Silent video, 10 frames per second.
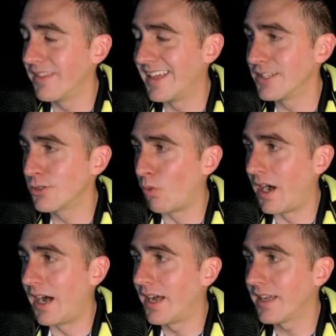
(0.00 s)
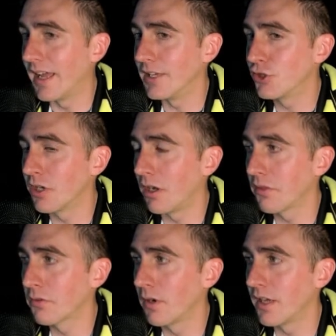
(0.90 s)
That is why a jaw
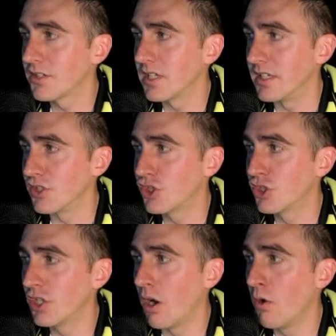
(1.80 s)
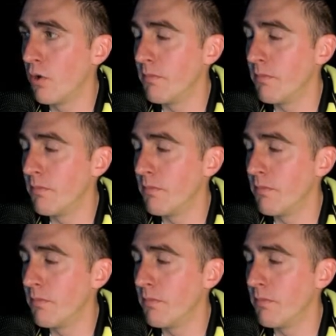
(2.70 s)
thrust is so